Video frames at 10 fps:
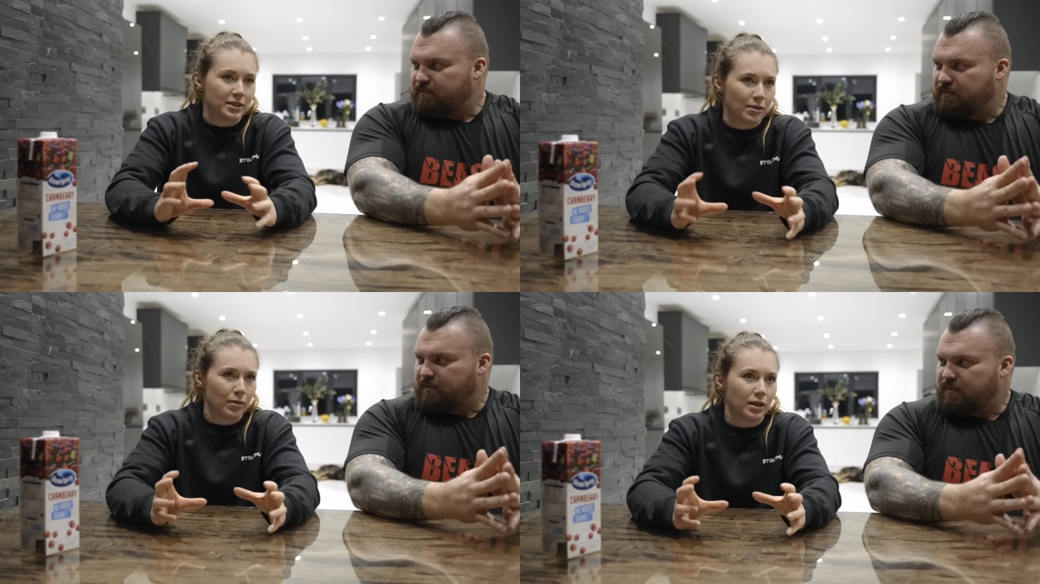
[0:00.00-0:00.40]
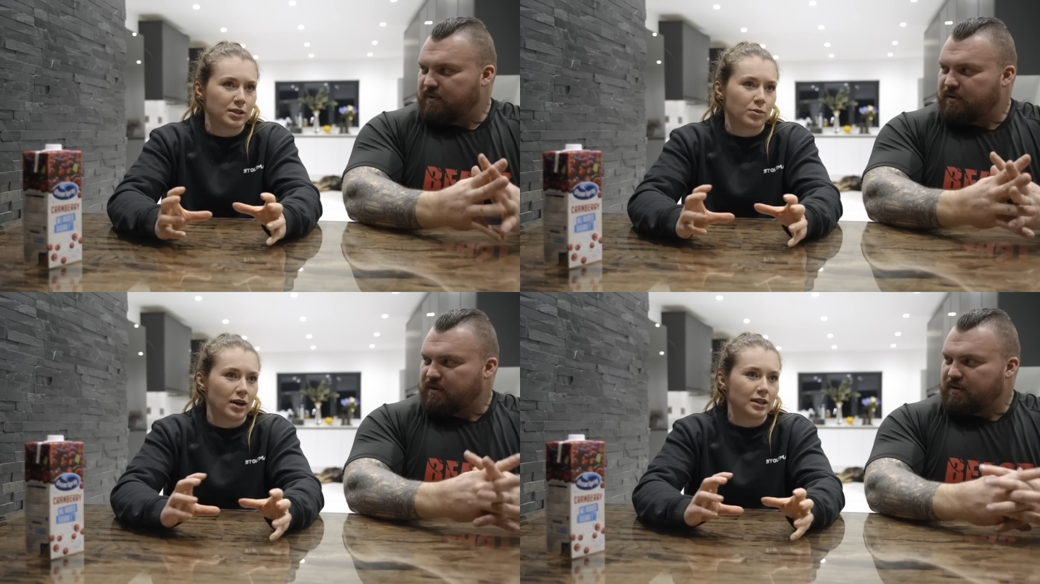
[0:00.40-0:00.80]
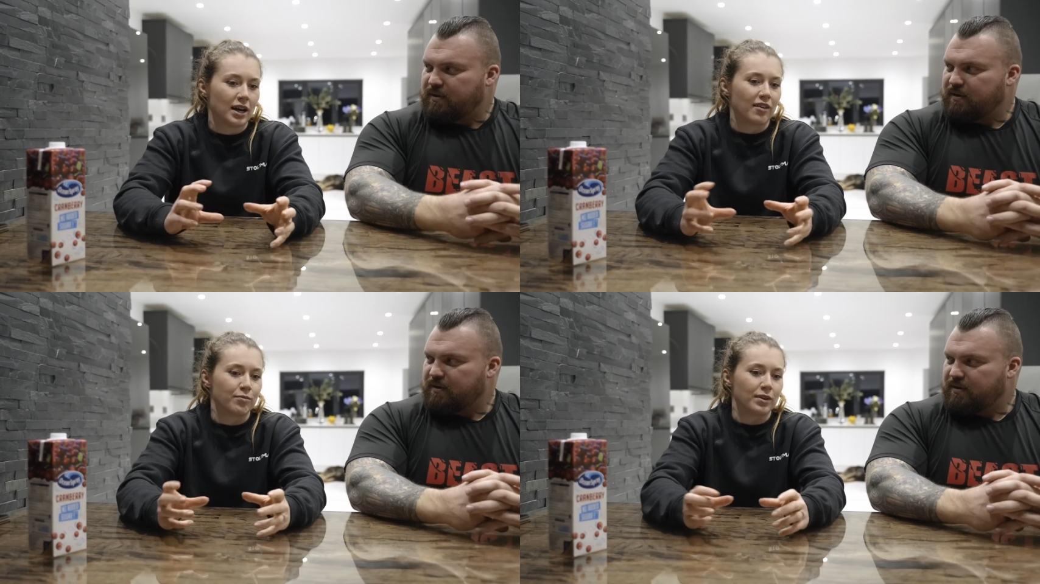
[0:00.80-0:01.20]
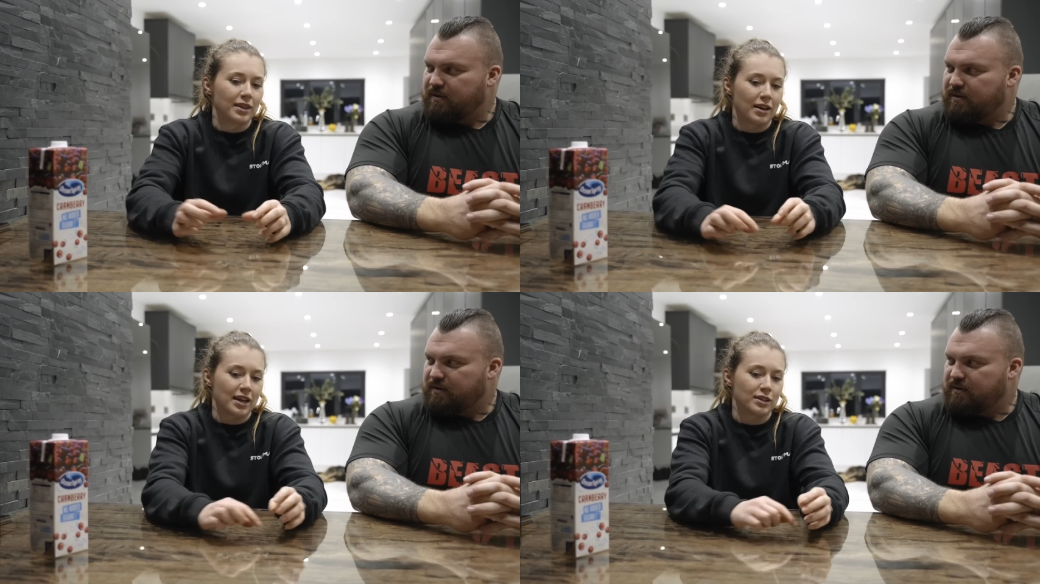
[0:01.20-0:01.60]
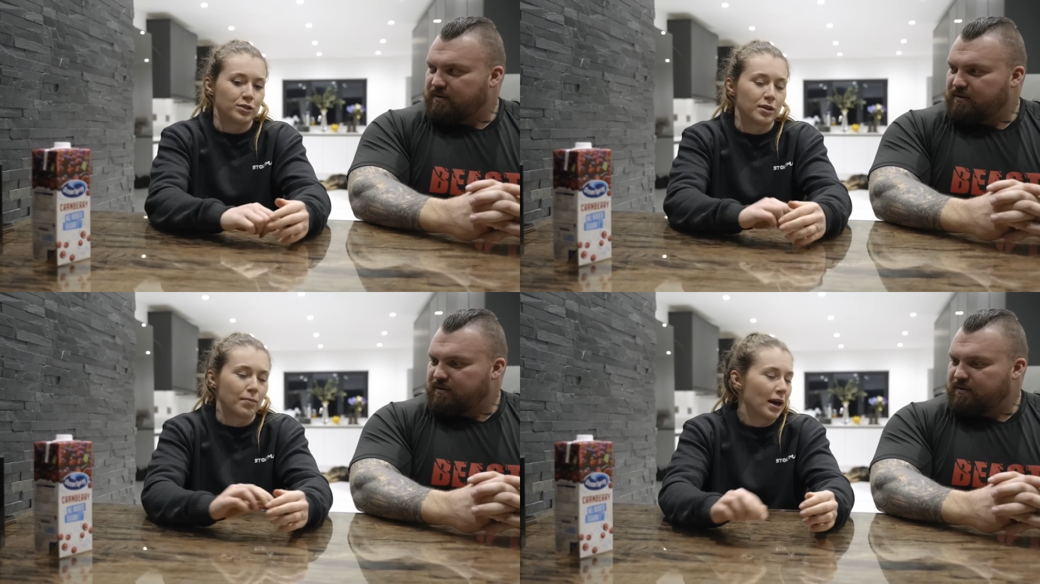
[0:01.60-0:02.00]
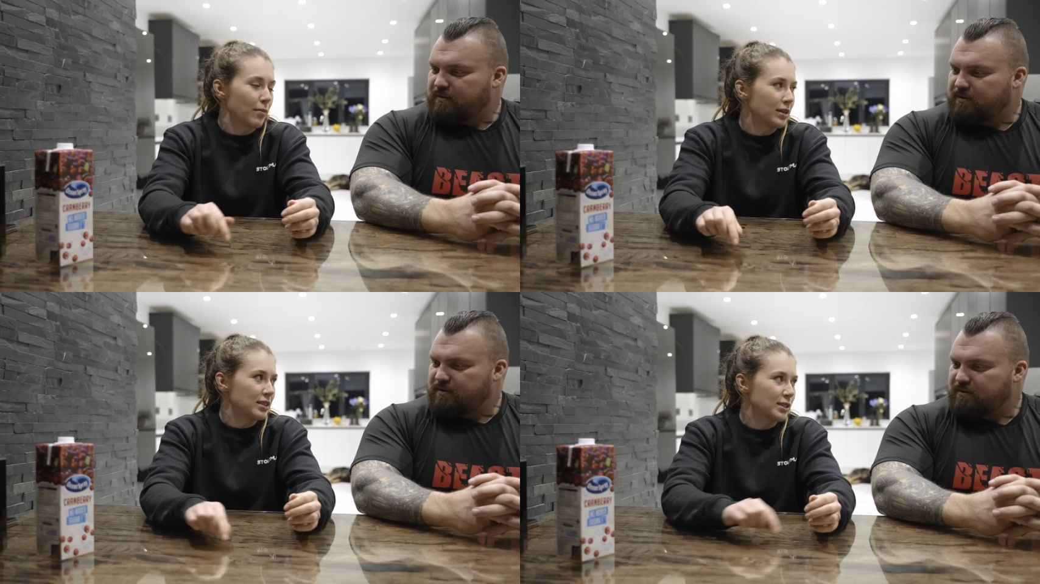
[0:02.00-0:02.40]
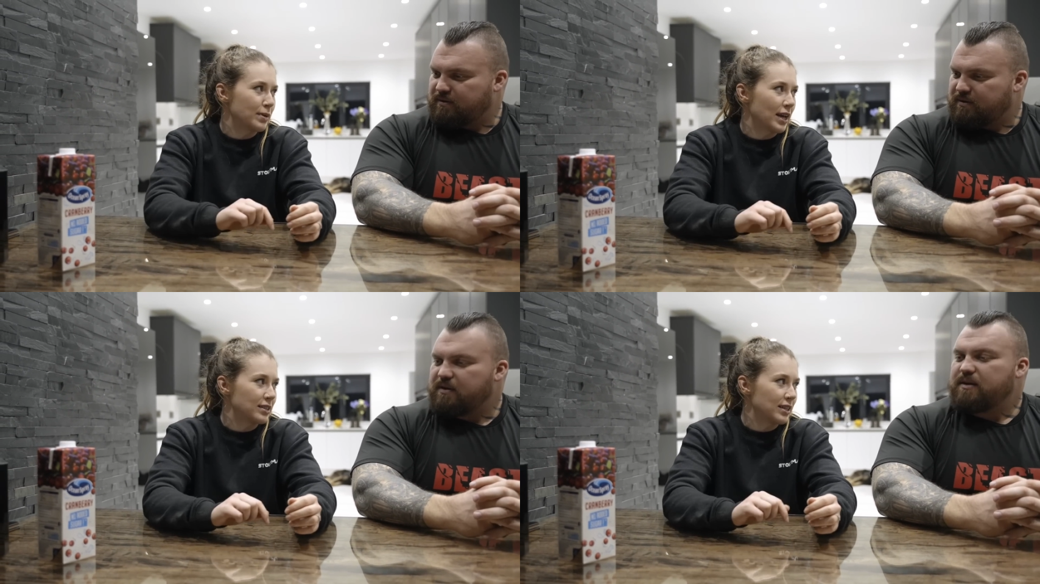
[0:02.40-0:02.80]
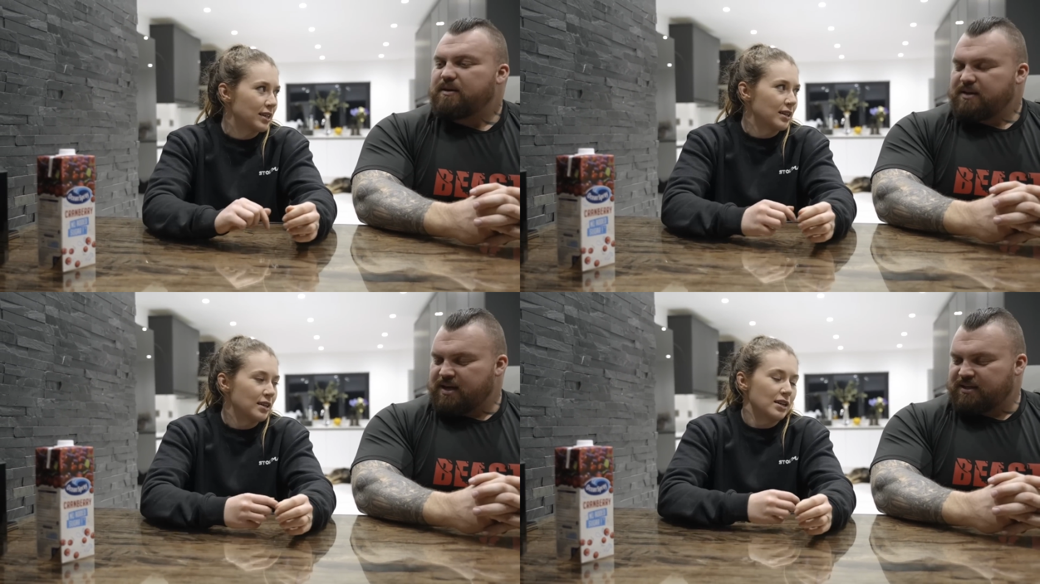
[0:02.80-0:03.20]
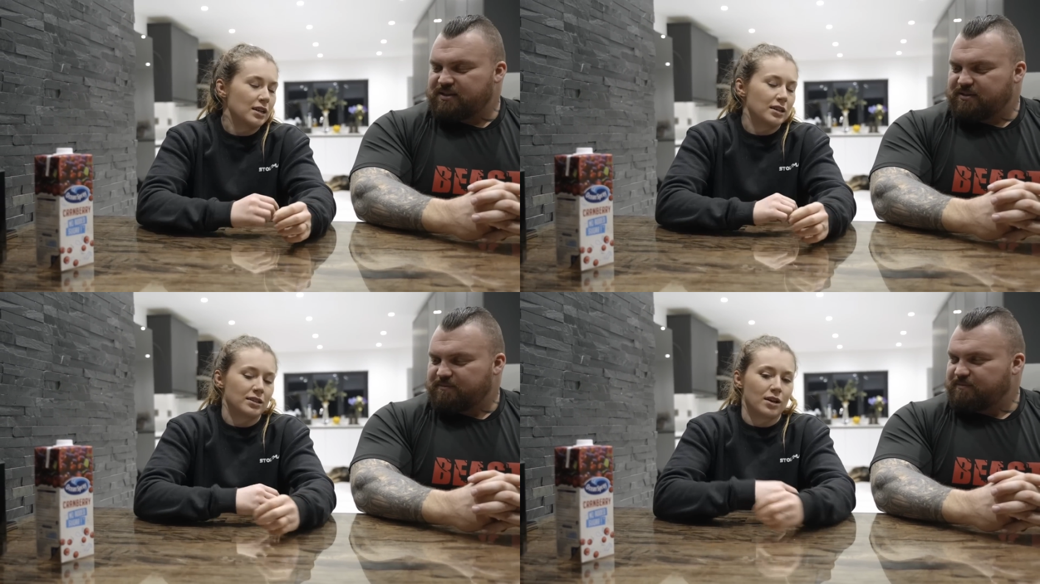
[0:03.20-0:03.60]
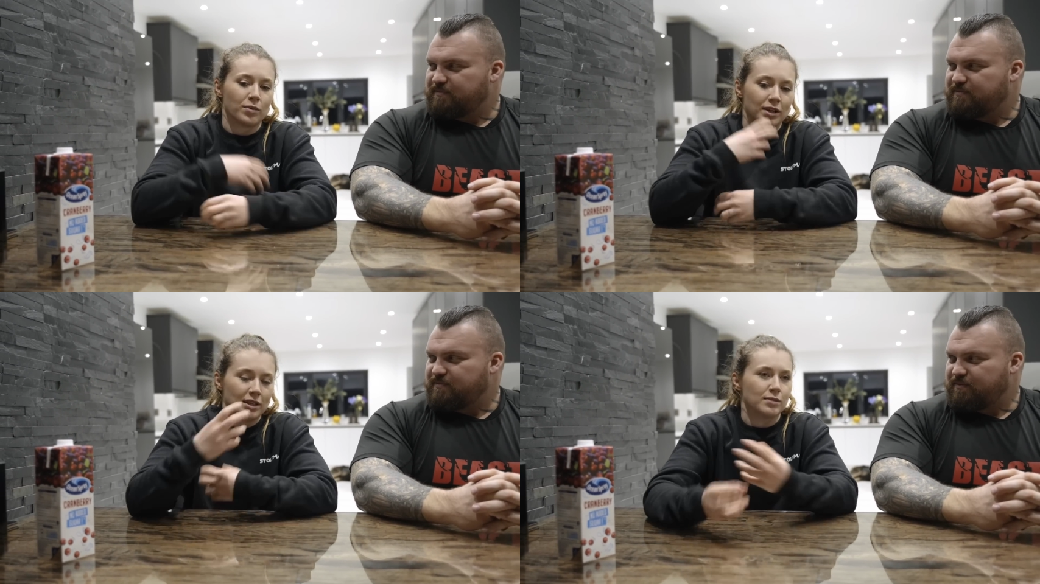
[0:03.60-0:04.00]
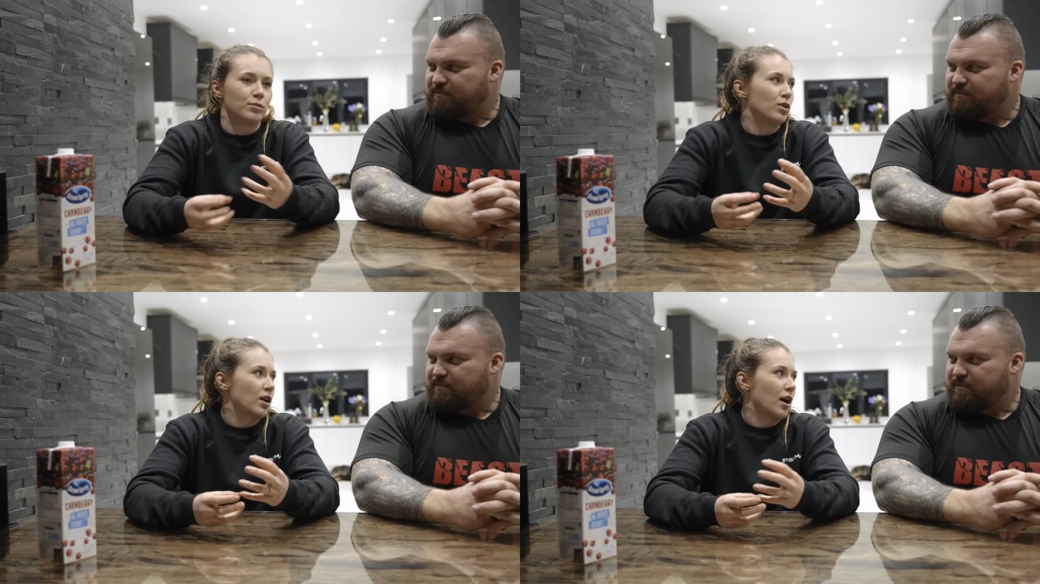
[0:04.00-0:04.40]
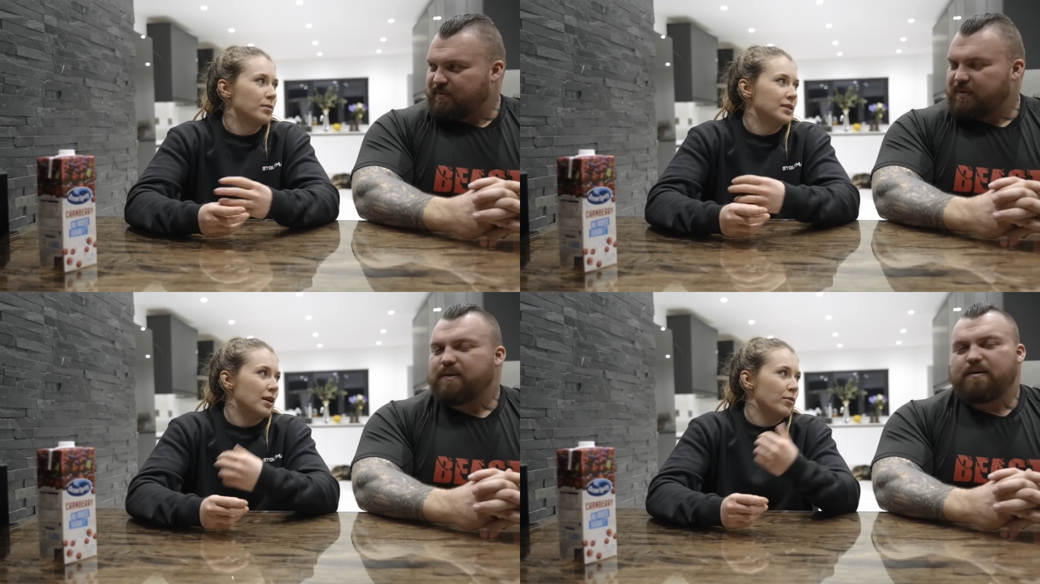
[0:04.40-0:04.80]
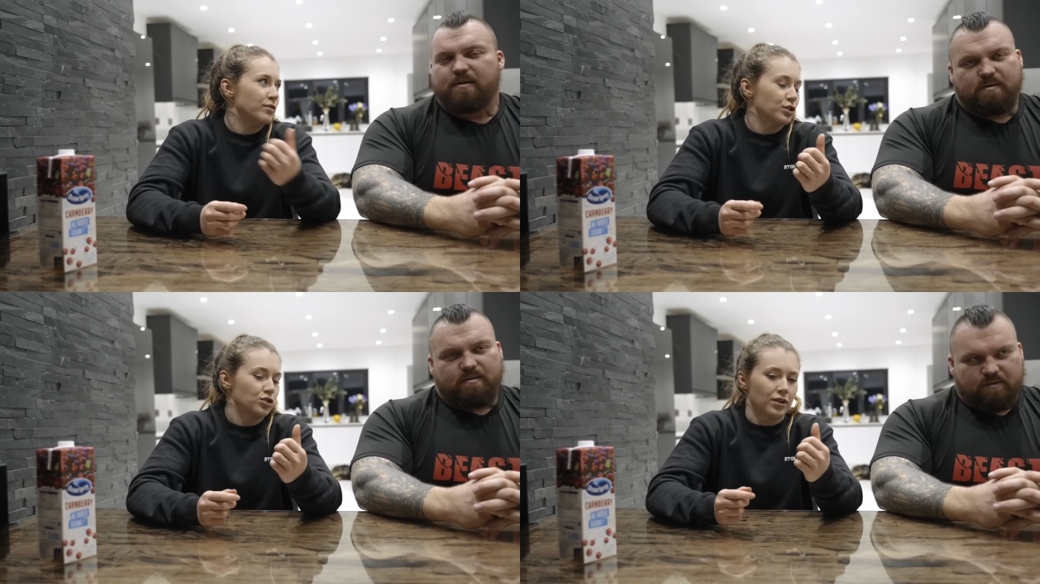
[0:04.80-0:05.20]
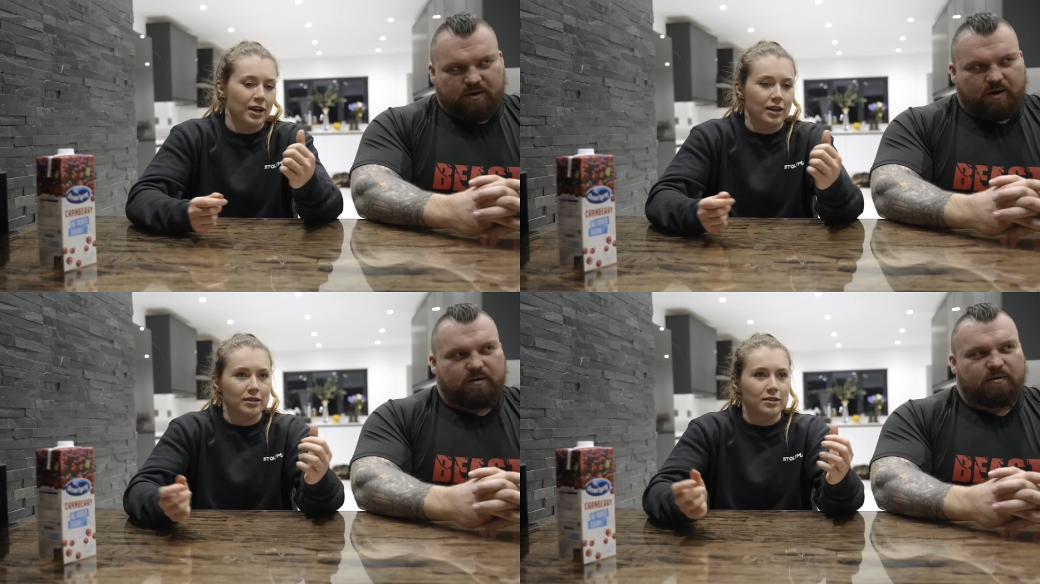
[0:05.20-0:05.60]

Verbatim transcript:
Speaker 1: similar to what I'd have, but they do the black bean spaghetti. Yes. So we need some more carbs and they're just trained,